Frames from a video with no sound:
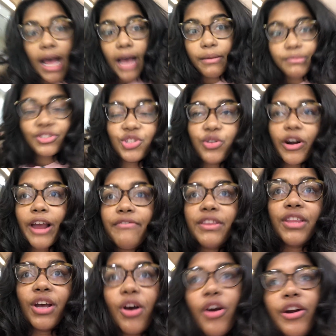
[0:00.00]
I'm driving
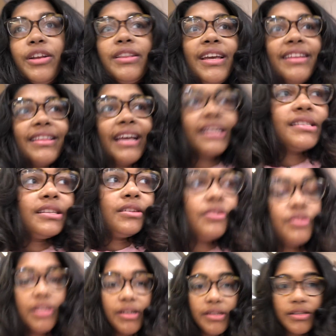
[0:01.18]
the cart thing like senior
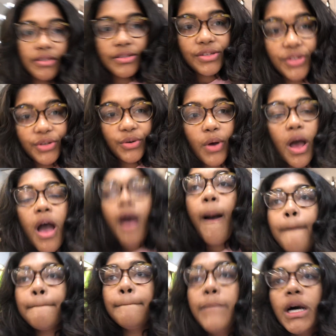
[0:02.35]
citizens do.
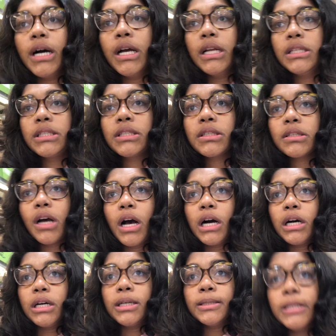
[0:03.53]
But
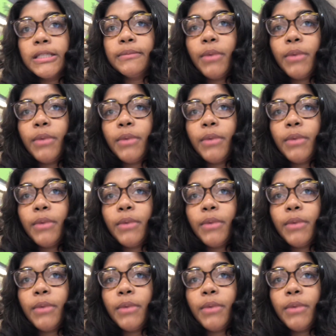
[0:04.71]
um,